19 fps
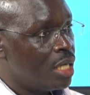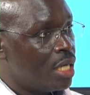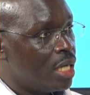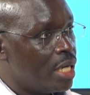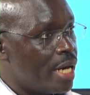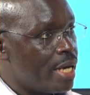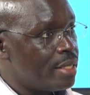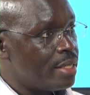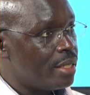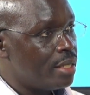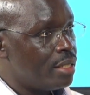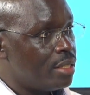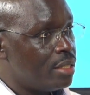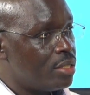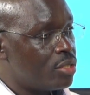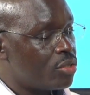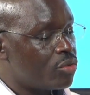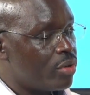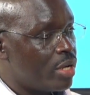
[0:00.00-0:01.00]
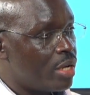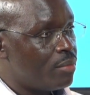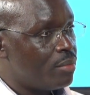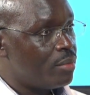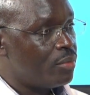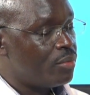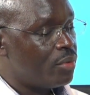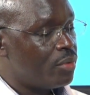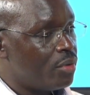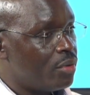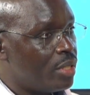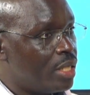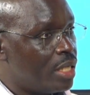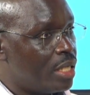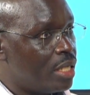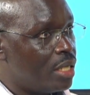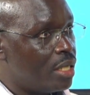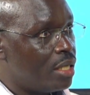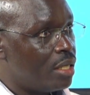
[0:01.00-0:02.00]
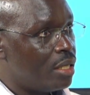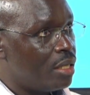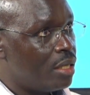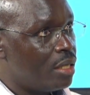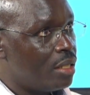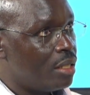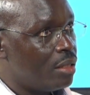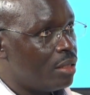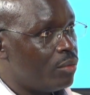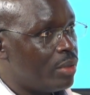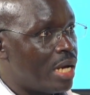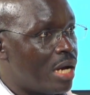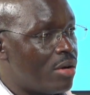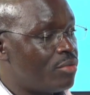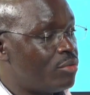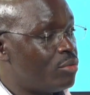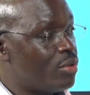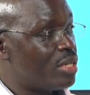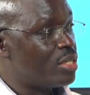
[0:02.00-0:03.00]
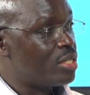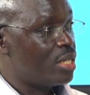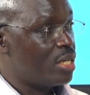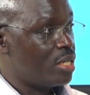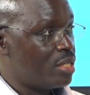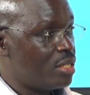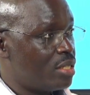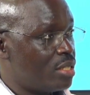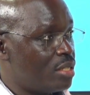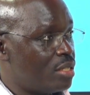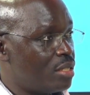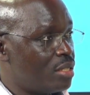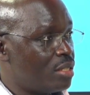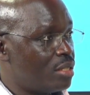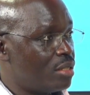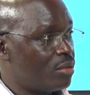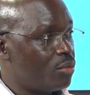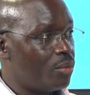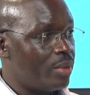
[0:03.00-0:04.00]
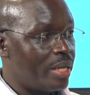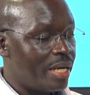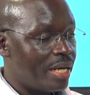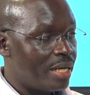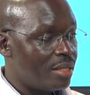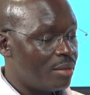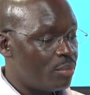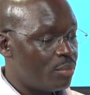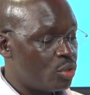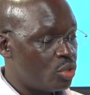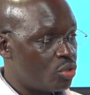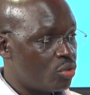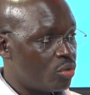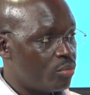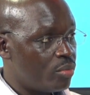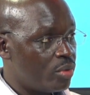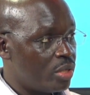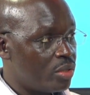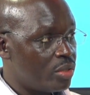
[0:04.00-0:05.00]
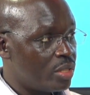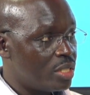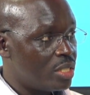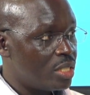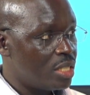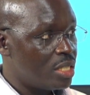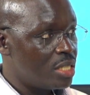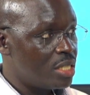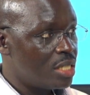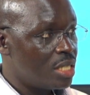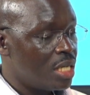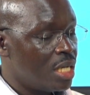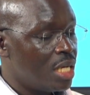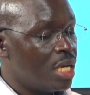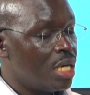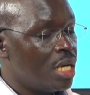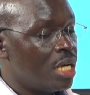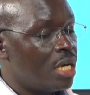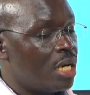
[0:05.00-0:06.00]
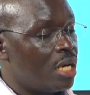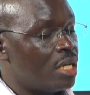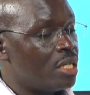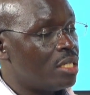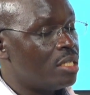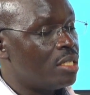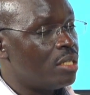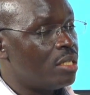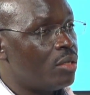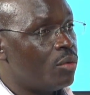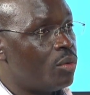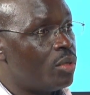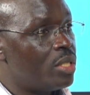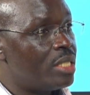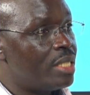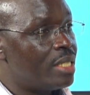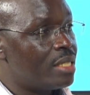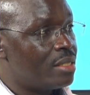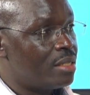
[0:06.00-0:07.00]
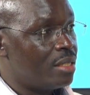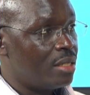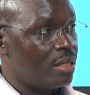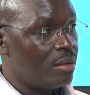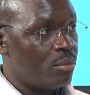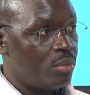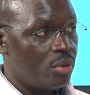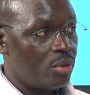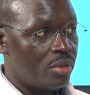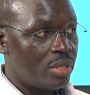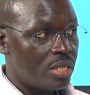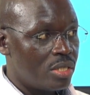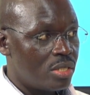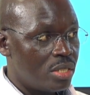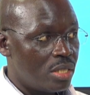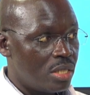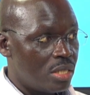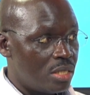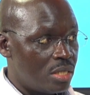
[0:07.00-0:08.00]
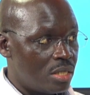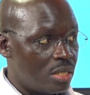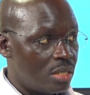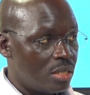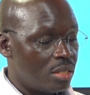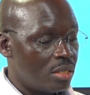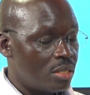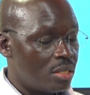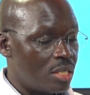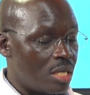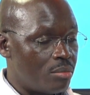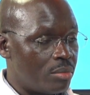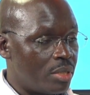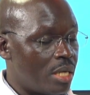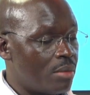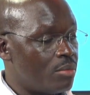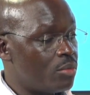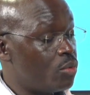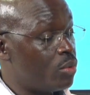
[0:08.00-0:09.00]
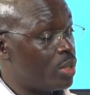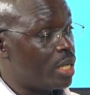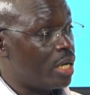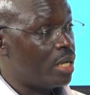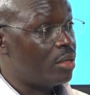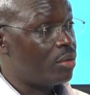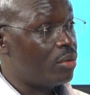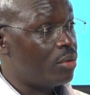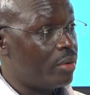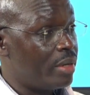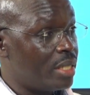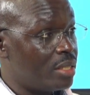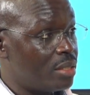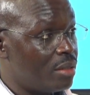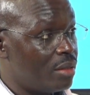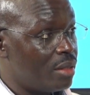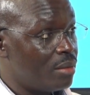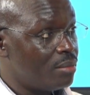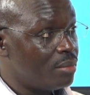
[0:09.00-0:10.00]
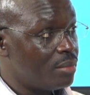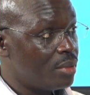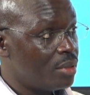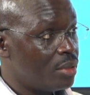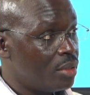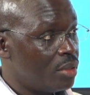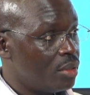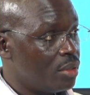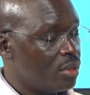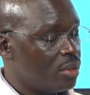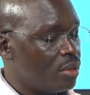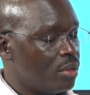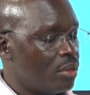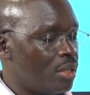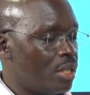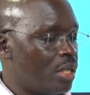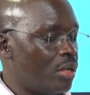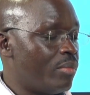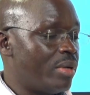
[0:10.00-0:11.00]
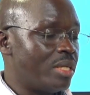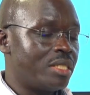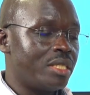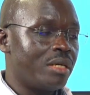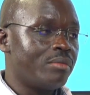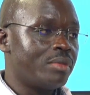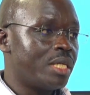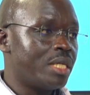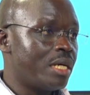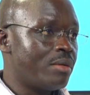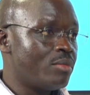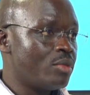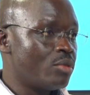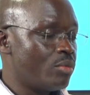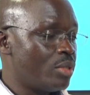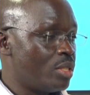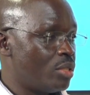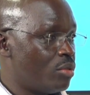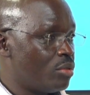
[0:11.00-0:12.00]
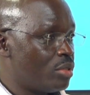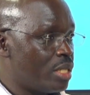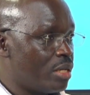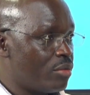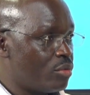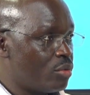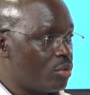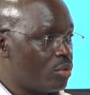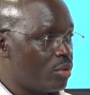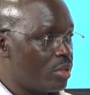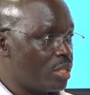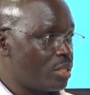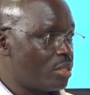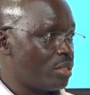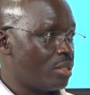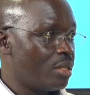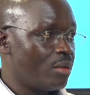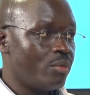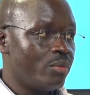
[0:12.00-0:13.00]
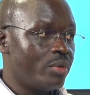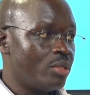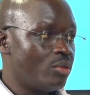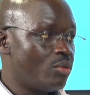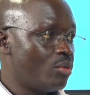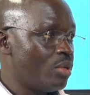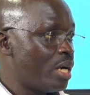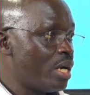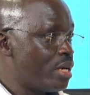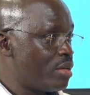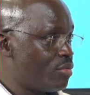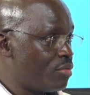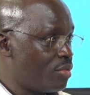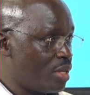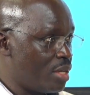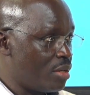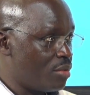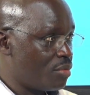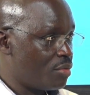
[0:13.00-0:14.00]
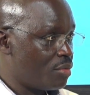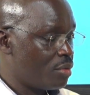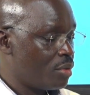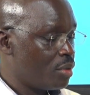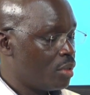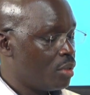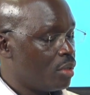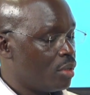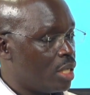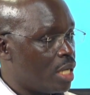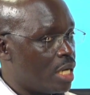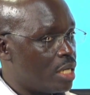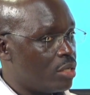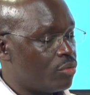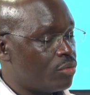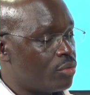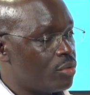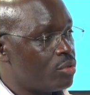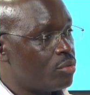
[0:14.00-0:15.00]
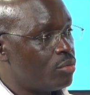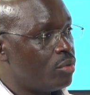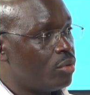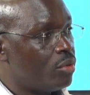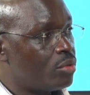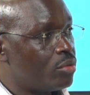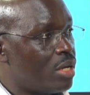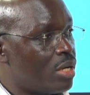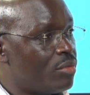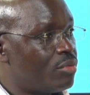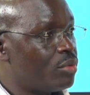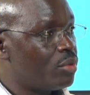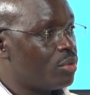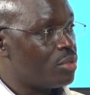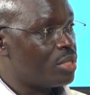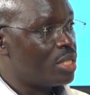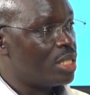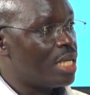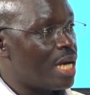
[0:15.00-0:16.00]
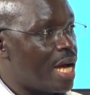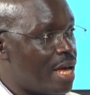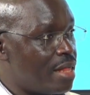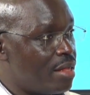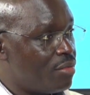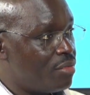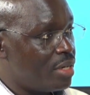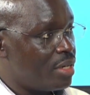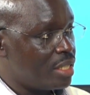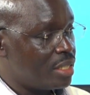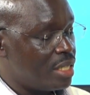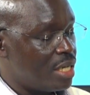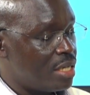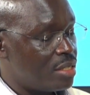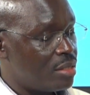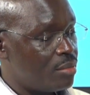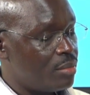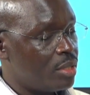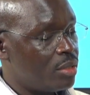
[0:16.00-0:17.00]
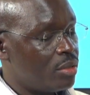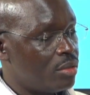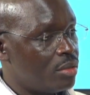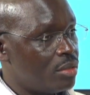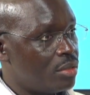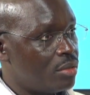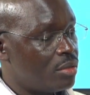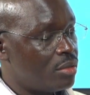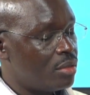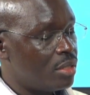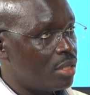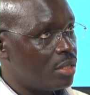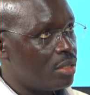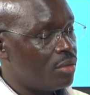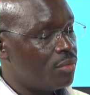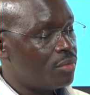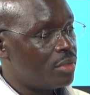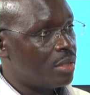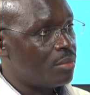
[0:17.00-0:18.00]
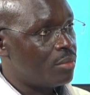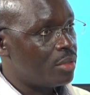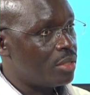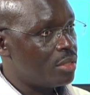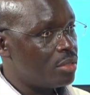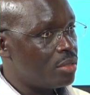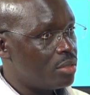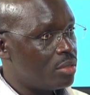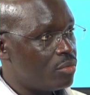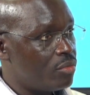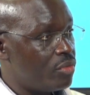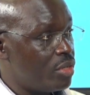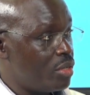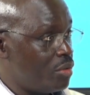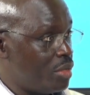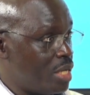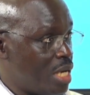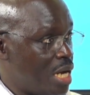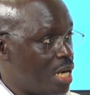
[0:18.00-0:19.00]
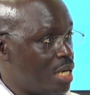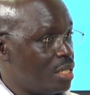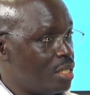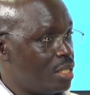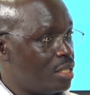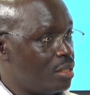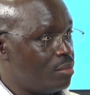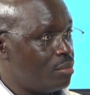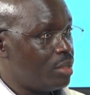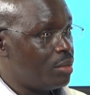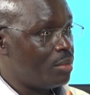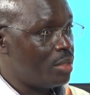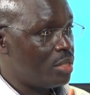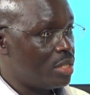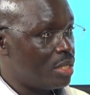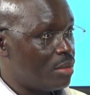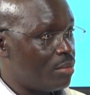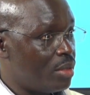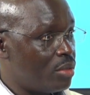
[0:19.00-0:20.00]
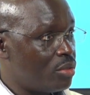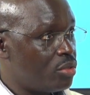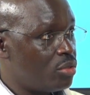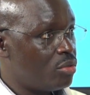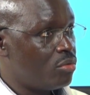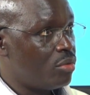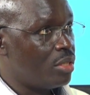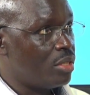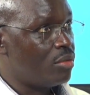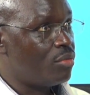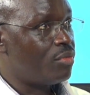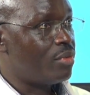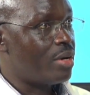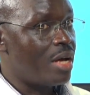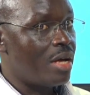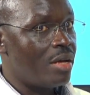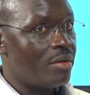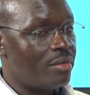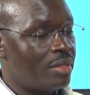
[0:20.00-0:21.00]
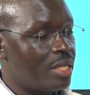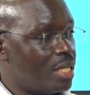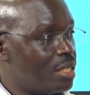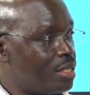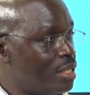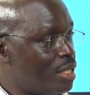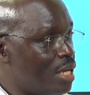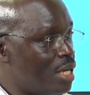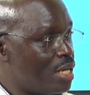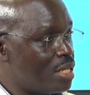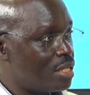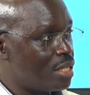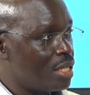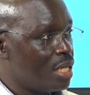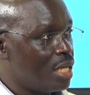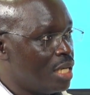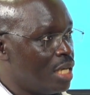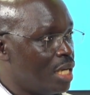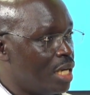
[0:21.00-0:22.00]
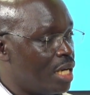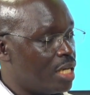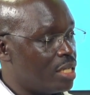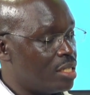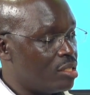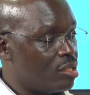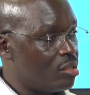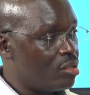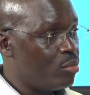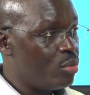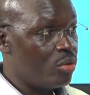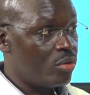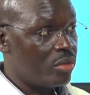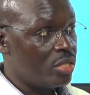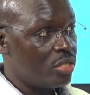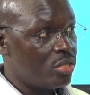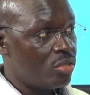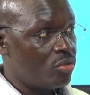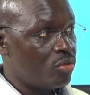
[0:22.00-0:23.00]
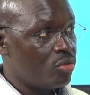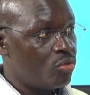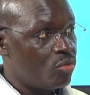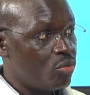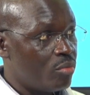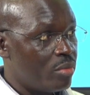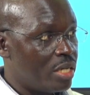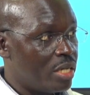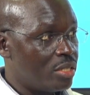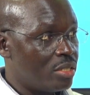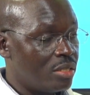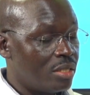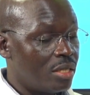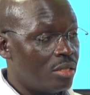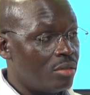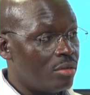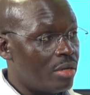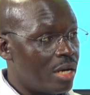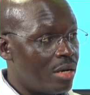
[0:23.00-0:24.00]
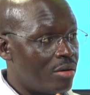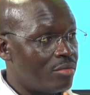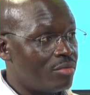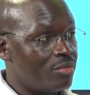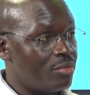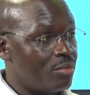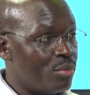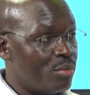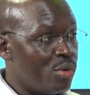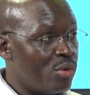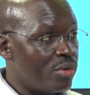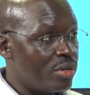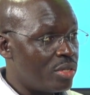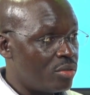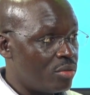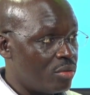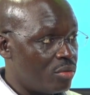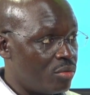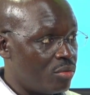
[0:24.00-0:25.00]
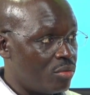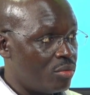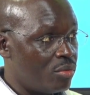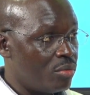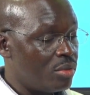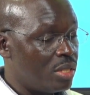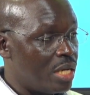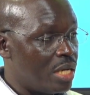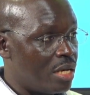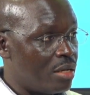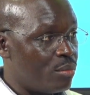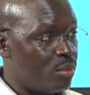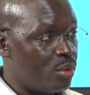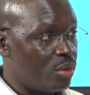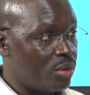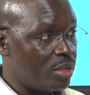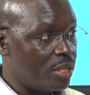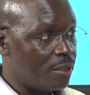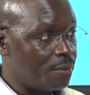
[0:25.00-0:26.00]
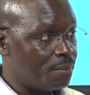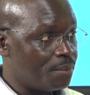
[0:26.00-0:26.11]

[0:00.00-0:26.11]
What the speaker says: As I described before, we have to assess where the position blockage is and what extent the blockage is. Sometimes we can correct them, but sometimes we don't have to correct them. We do IVF. Okay. And of course, we also have to consider other factors, because if somebody is very young, maybe he's about 25, 30 years, and the blockage is not too much, then you have more reason to do the unblocking.